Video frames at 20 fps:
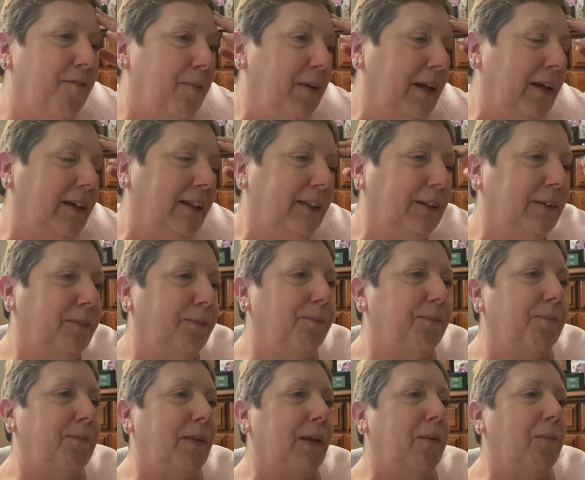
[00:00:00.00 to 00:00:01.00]
because
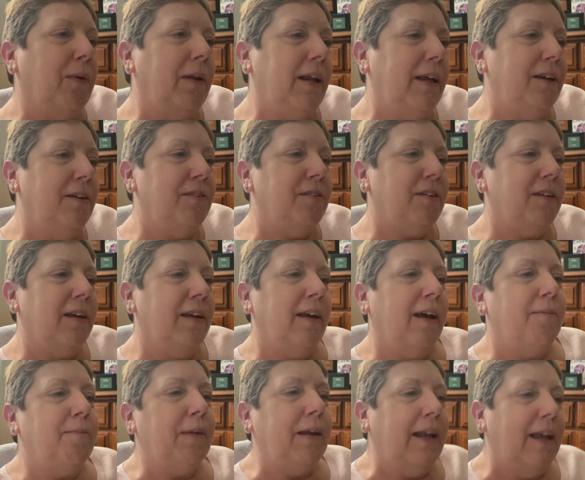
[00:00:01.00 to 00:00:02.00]
when I used to
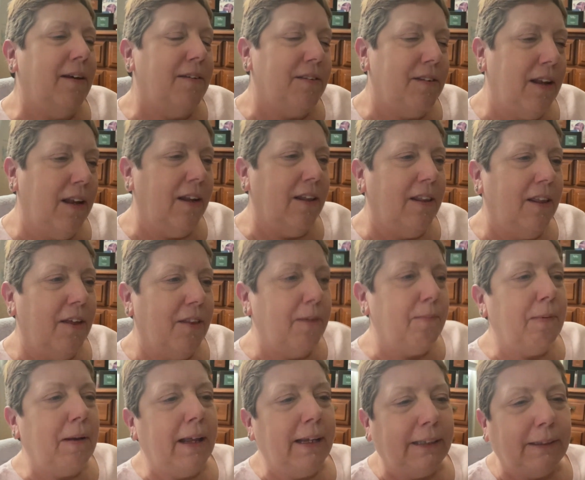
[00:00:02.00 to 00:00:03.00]
have my nails done at the other
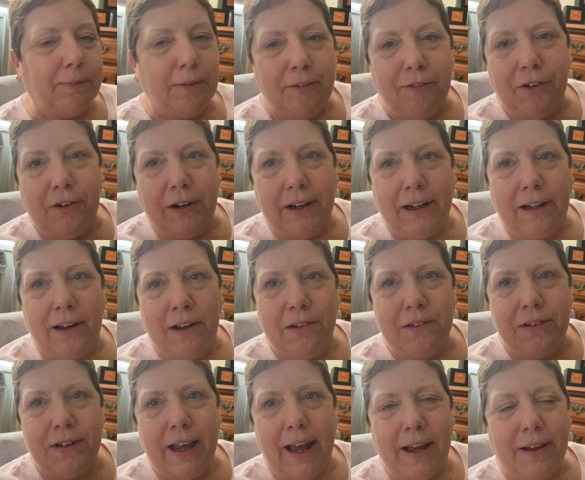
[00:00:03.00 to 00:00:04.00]
place before it
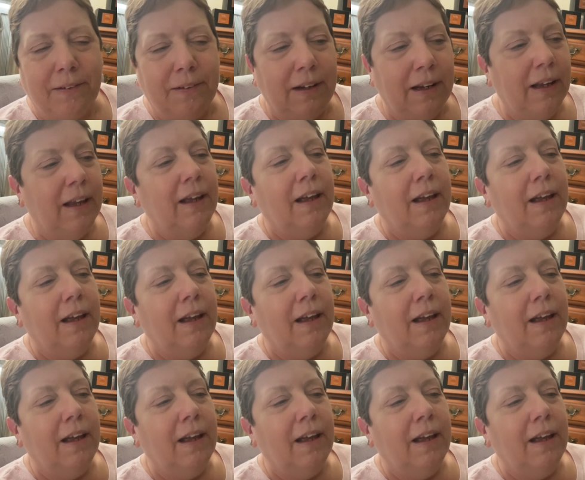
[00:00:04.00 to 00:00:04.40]
closed down,